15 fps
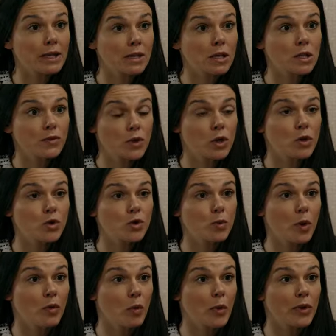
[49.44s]
sense for you to
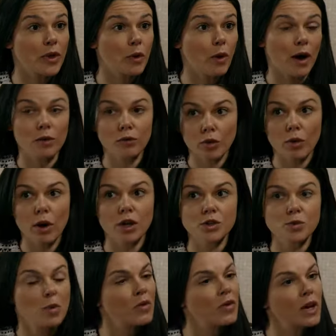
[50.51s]
move in with your gran and for Rana to
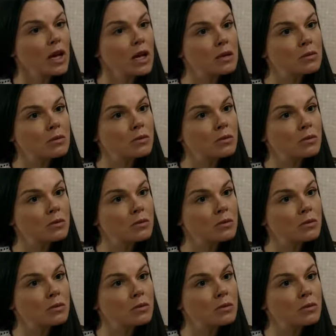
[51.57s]
move in here.